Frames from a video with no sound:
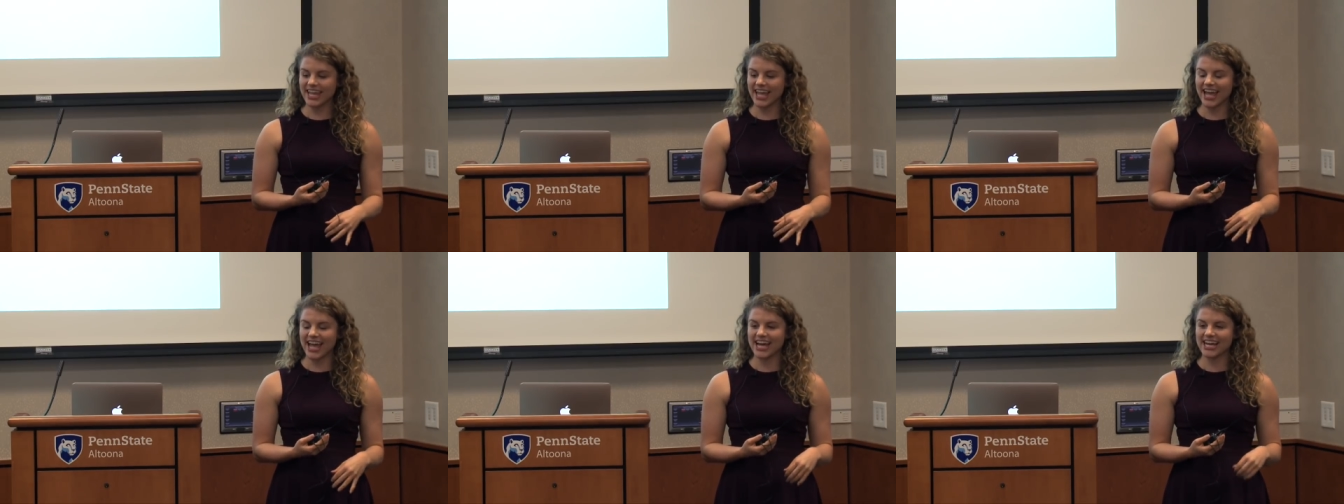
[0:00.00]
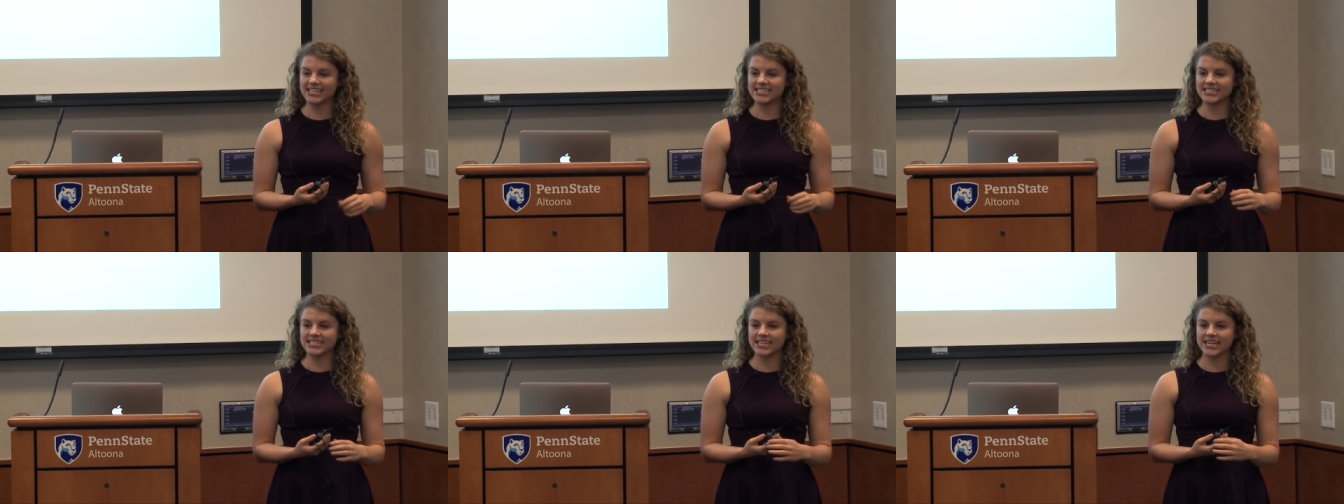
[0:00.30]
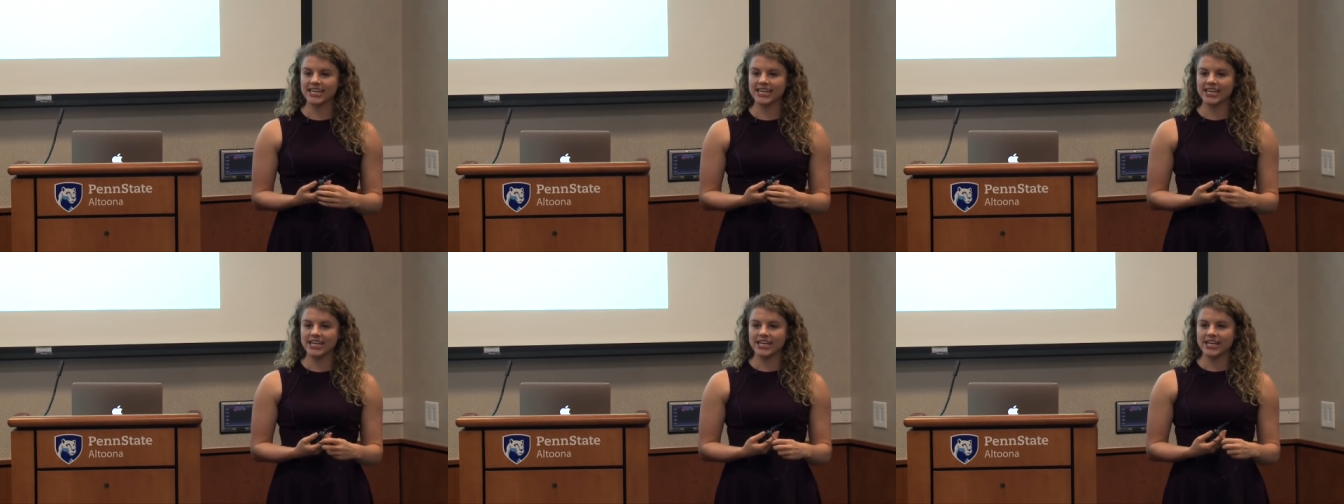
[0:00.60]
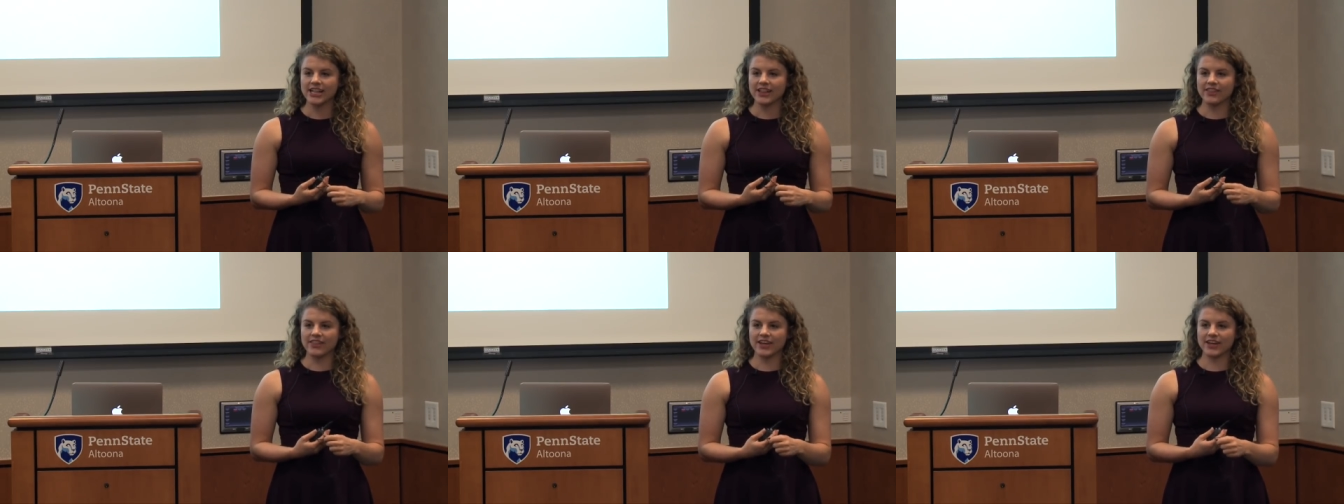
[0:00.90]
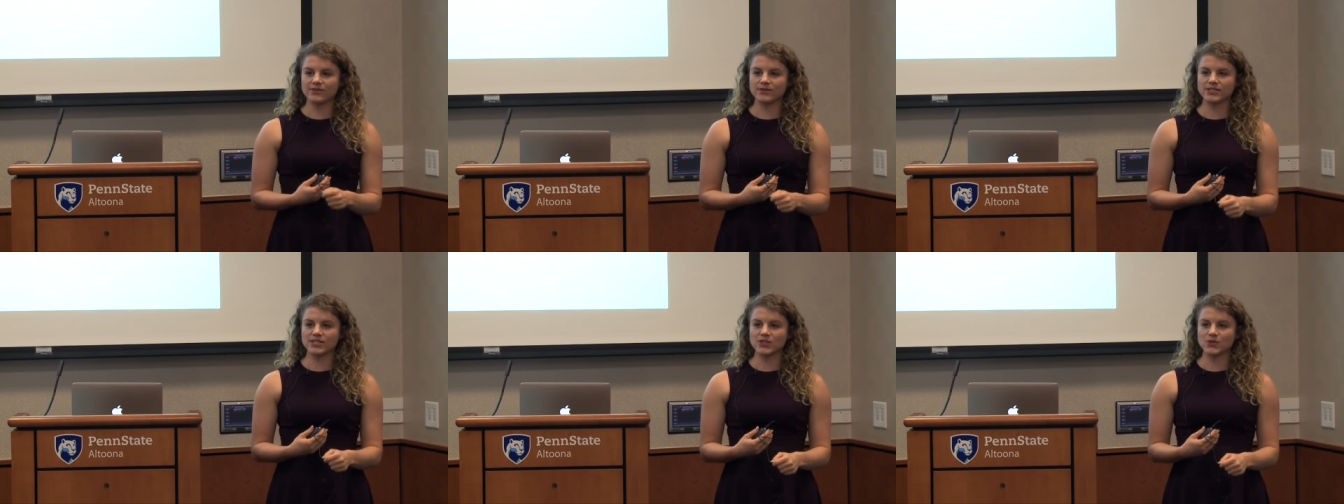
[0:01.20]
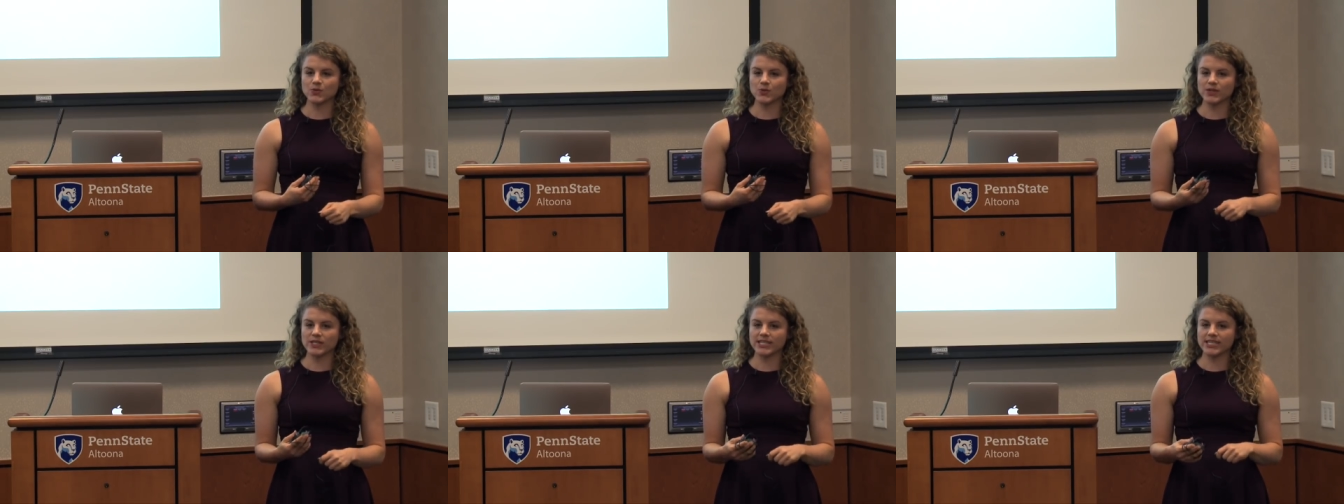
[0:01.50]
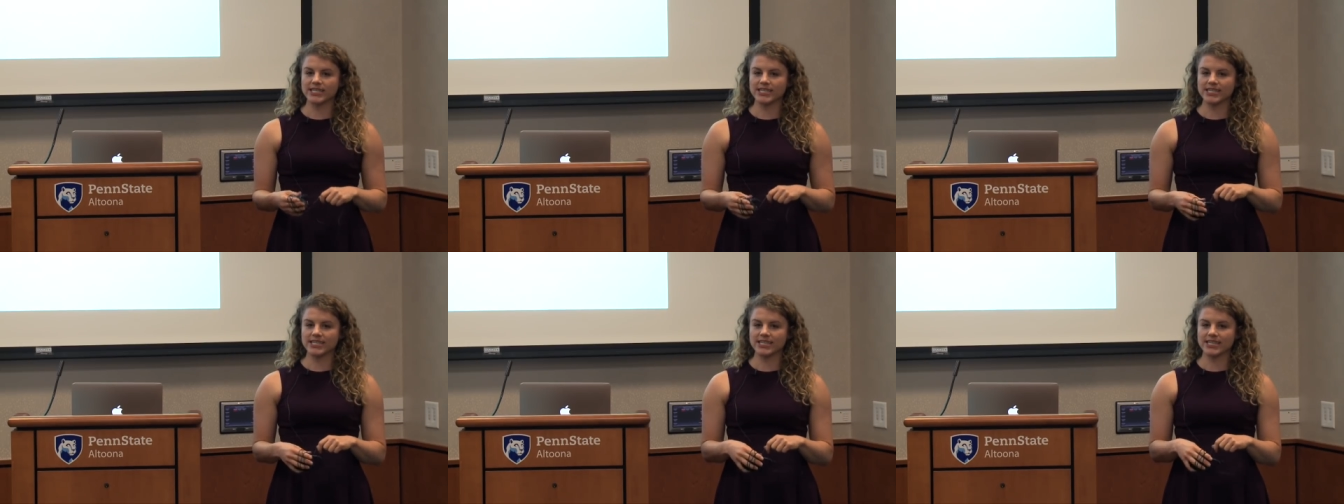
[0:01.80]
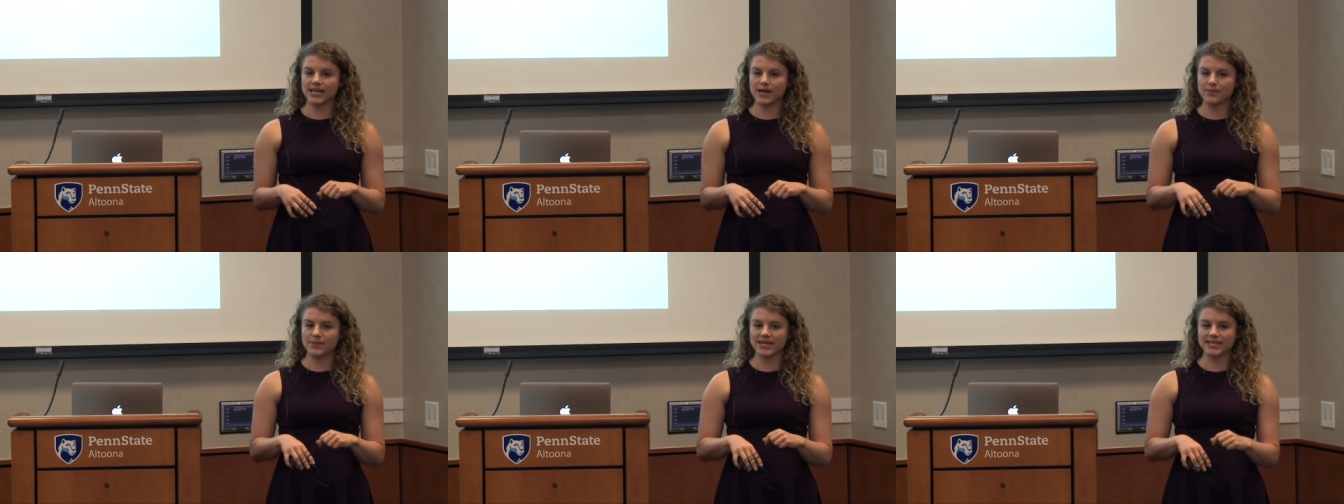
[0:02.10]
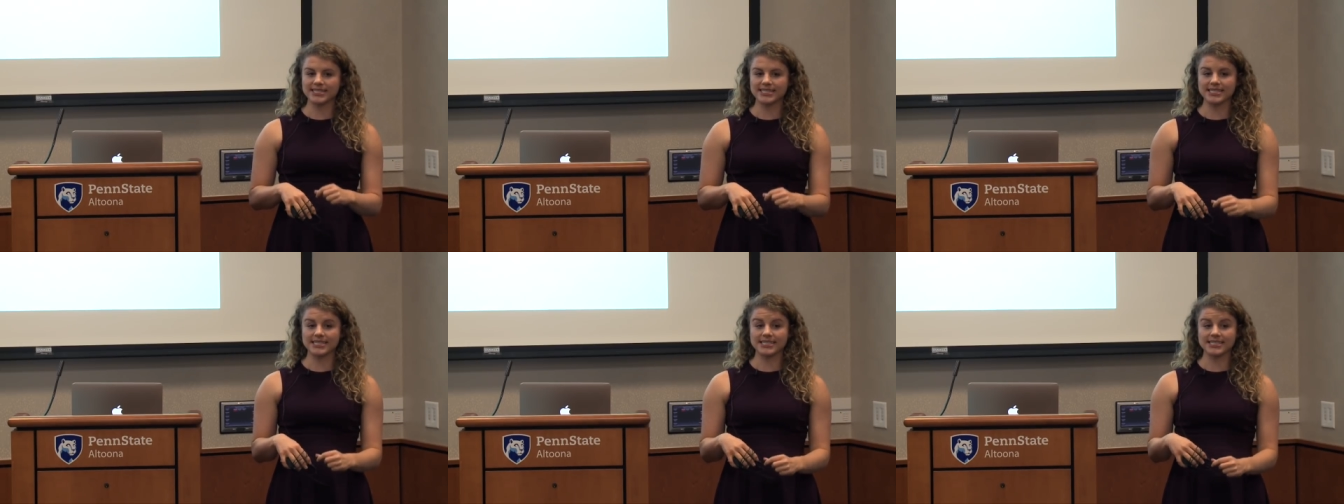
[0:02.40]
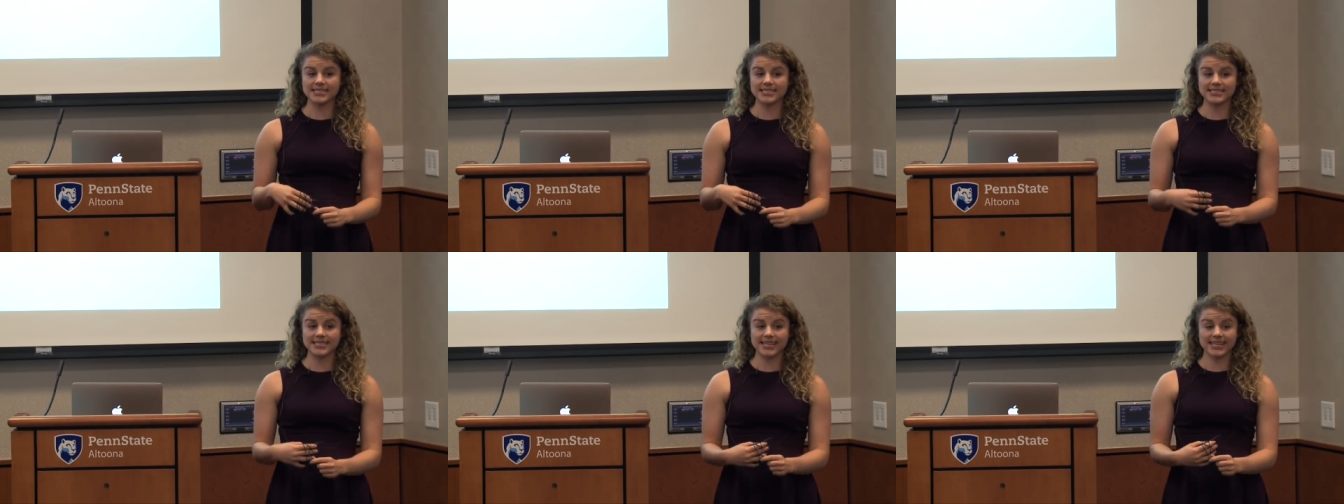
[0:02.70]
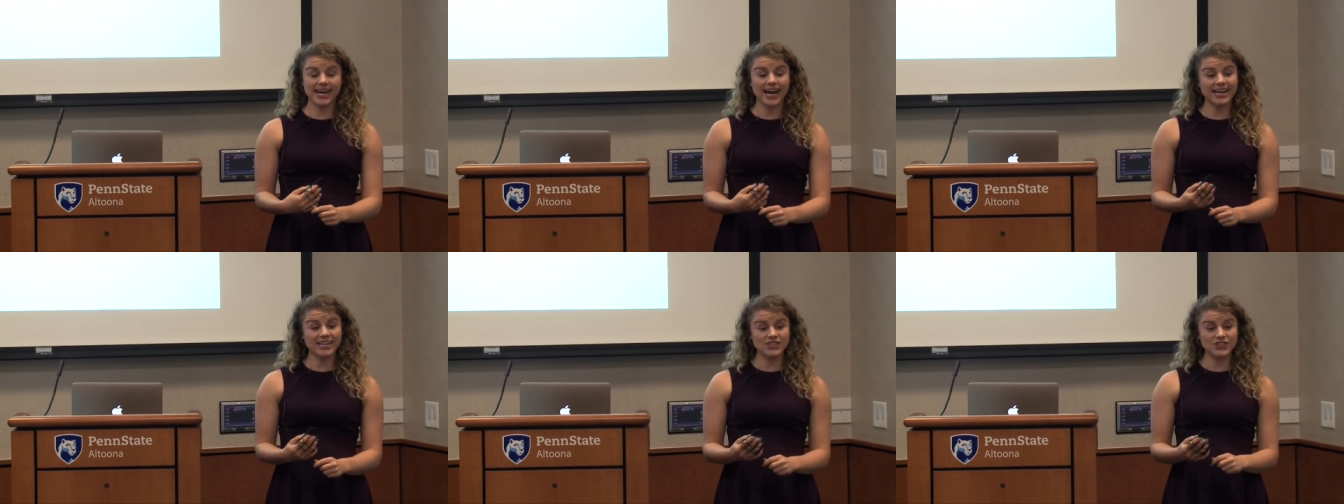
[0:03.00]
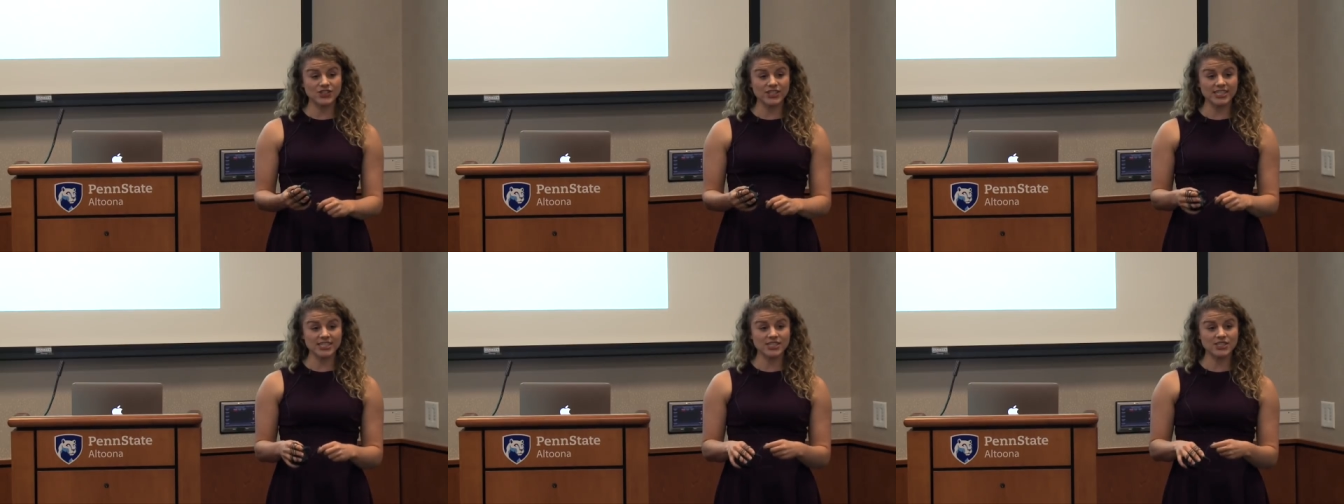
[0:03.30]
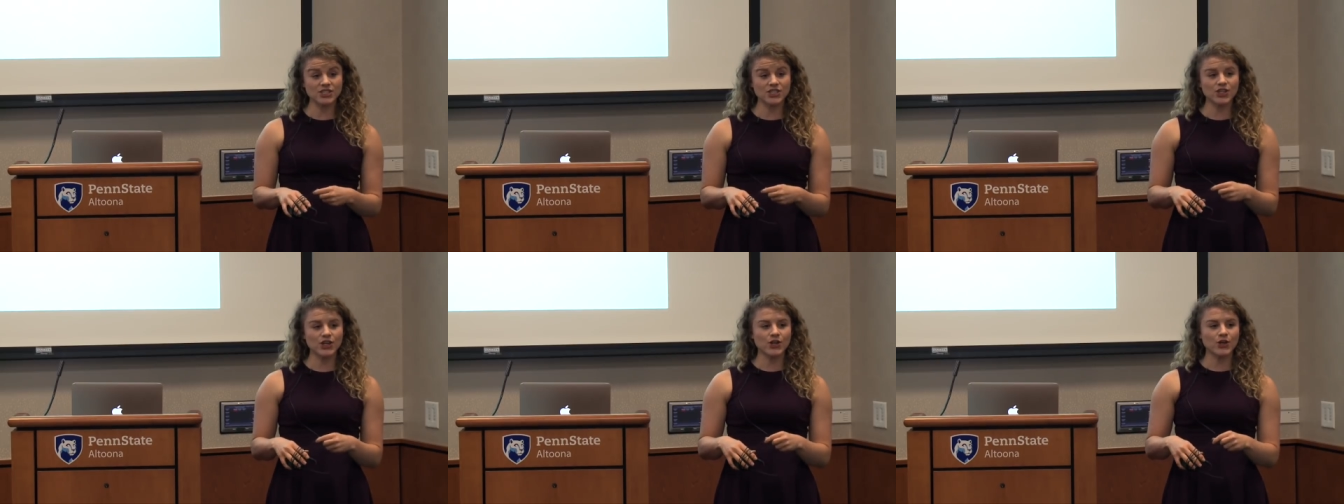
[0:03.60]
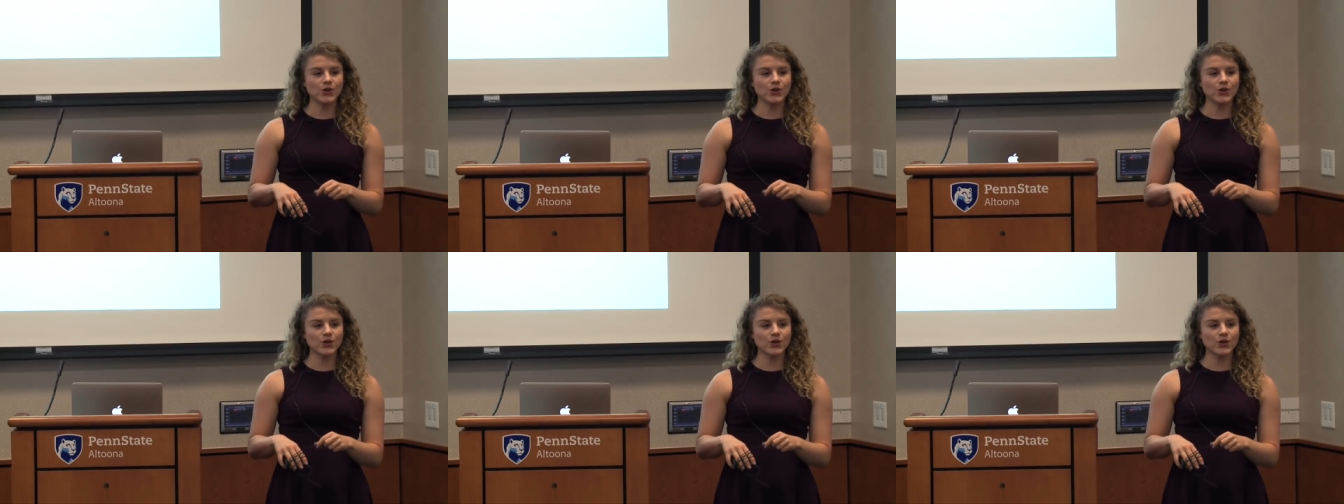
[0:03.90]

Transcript: And there was this really amazing psychiatrist